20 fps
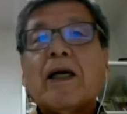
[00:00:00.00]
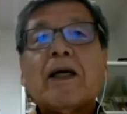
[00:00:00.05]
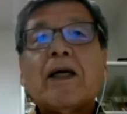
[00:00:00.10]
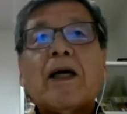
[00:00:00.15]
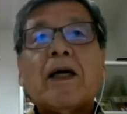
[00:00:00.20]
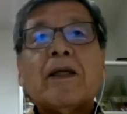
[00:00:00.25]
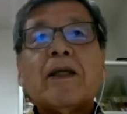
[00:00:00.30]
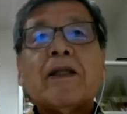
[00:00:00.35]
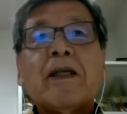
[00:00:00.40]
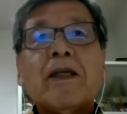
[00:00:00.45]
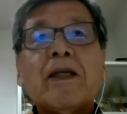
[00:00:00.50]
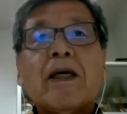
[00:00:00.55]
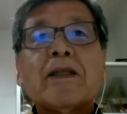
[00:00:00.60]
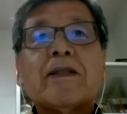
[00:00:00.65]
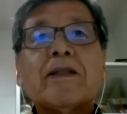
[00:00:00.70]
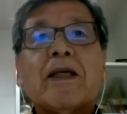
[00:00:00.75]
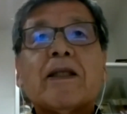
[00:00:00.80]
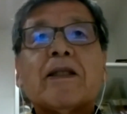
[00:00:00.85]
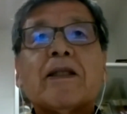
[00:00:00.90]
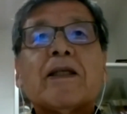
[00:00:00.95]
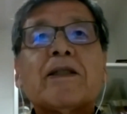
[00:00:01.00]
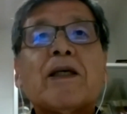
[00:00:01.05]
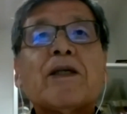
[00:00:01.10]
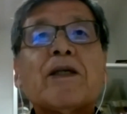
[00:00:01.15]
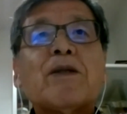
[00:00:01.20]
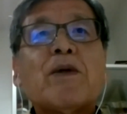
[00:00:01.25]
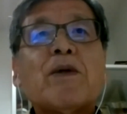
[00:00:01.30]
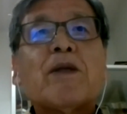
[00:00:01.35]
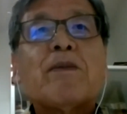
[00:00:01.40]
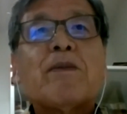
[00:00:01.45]
ideas, and thank
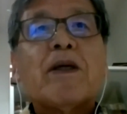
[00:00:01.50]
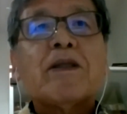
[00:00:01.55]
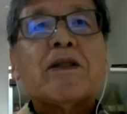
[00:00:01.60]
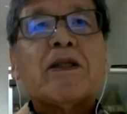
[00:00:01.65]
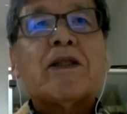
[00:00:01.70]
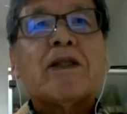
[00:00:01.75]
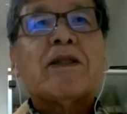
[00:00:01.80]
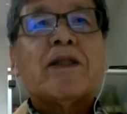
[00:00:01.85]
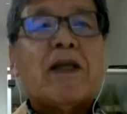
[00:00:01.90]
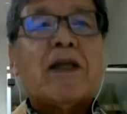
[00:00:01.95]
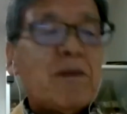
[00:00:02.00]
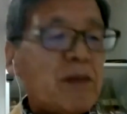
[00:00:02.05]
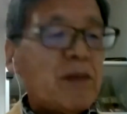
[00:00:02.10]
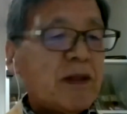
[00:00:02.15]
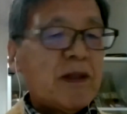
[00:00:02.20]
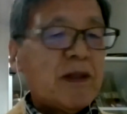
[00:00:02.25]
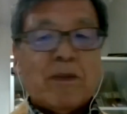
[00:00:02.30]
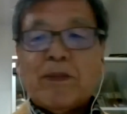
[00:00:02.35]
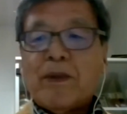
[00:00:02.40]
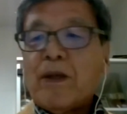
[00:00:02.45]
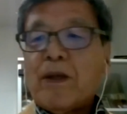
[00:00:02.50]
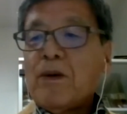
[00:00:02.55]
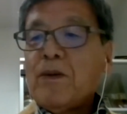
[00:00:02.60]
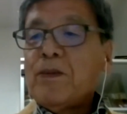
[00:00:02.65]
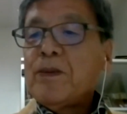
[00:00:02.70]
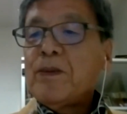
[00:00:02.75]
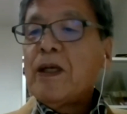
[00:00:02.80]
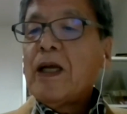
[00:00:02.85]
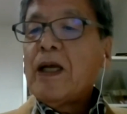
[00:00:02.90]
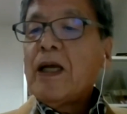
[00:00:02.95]
you very much, it's, Mr. Per-Olof.
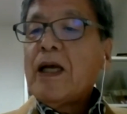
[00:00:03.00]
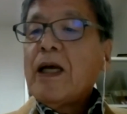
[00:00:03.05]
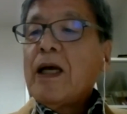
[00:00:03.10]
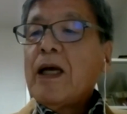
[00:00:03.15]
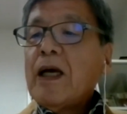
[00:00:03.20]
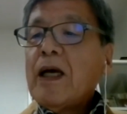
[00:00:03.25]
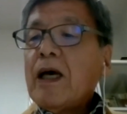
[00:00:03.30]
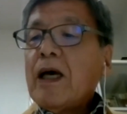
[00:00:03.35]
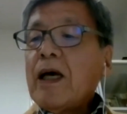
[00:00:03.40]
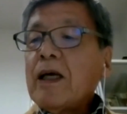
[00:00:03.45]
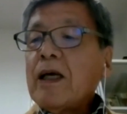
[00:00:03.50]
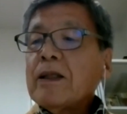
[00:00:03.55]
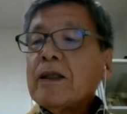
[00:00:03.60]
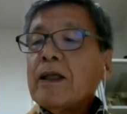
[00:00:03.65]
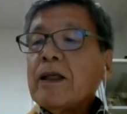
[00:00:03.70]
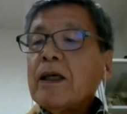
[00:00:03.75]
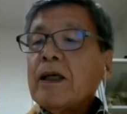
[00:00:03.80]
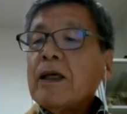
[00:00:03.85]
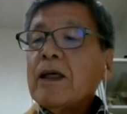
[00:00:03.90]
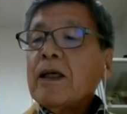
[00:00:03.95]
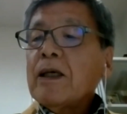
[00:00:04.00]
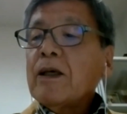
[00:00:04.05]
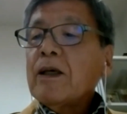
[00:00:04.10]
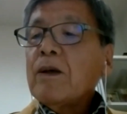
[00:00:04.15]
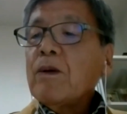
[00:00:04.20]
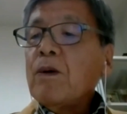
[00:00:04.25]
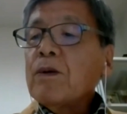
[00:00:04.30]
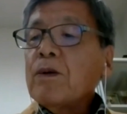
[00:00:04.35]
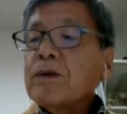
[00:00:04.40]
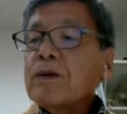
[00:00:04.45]
And
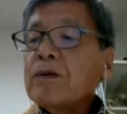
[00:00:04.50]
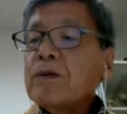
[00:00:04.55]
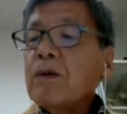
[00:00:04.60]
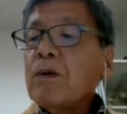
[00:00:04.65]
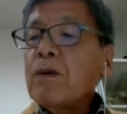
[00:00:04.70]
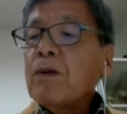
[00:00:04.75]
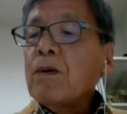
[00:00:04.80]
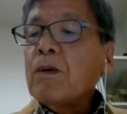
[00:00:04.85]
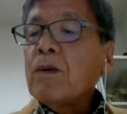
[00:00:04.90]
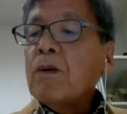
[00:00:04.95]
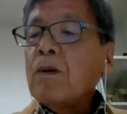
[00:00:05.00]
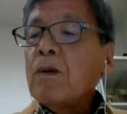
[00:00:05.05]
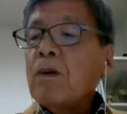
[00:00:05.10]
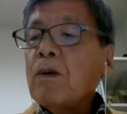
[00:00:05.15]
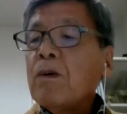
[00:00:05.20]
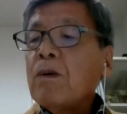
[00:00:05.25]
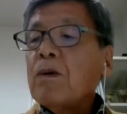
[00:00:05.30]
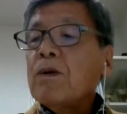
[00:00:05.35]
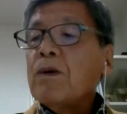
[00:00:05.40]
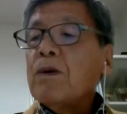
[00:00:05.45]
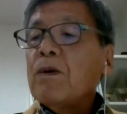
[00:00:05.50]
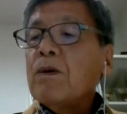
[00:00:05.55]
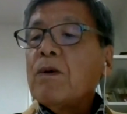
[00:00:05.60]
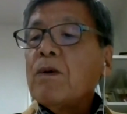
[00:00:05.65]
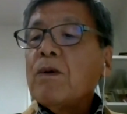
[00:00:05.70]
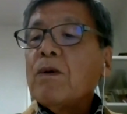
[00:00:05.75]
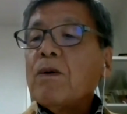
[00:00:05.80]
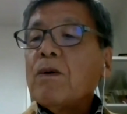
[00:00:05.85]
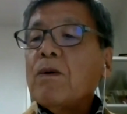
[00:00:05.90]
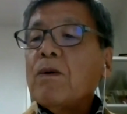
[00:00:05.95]

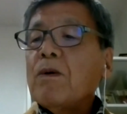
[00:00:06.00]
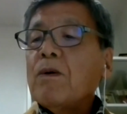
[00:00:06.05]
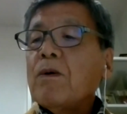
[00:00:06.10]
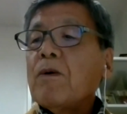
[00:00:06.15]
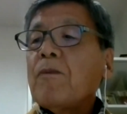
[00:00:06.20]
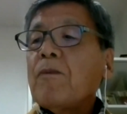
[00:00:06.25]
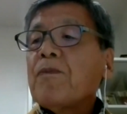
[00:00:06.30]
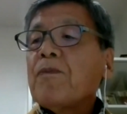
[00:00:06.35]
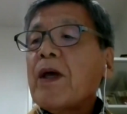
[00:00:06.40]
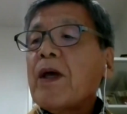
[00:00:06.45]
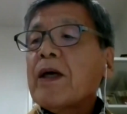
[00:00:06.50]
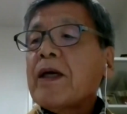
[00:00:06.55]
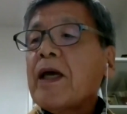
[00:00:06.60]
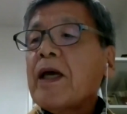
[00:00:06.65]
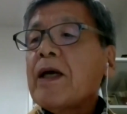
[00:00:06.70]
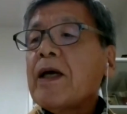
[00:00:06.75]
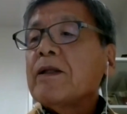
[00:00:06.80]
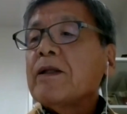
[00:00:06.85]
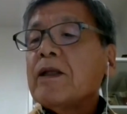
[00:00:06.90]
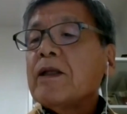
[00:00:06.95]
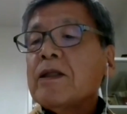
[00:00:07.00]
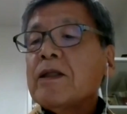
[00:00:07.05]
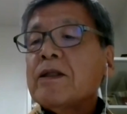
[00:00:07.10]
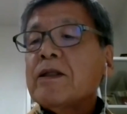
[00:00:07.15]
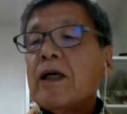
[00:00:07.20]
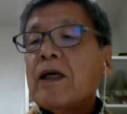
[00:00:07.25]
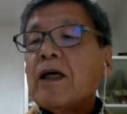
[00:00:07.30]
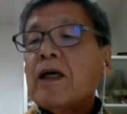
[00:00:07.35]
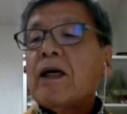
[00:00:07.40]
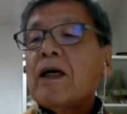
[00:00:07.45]
also, again, this
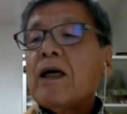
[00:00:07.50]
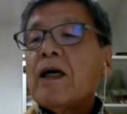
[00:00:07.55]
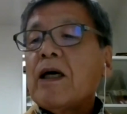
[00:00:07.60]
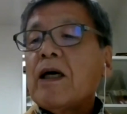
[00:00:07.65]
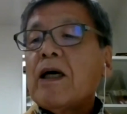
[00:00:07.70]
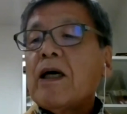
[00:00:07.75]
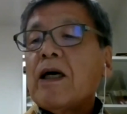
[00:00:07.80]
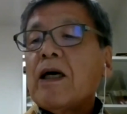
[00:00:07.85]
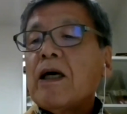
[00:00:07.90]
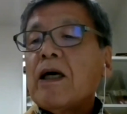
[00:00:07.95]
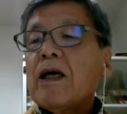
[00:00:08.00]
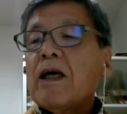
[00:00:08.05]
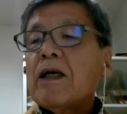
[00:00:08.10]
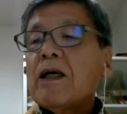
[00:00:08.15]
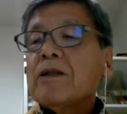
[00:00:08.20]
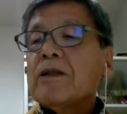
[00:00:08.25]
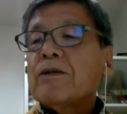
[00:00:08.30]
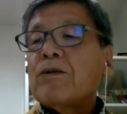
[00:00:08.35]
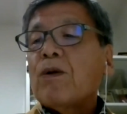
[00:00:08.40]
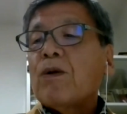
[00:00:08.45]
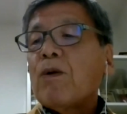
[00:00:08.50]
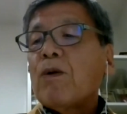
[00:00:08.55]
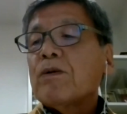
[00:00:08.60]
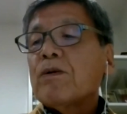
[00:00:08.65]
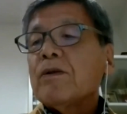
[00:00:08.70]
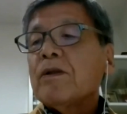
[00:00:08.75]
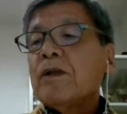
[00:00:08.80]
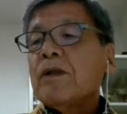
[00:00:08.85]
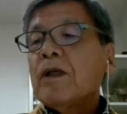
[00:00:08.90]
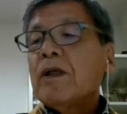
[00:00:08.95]

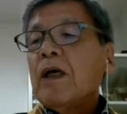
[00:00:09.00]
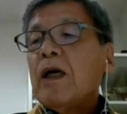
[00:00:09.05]
strong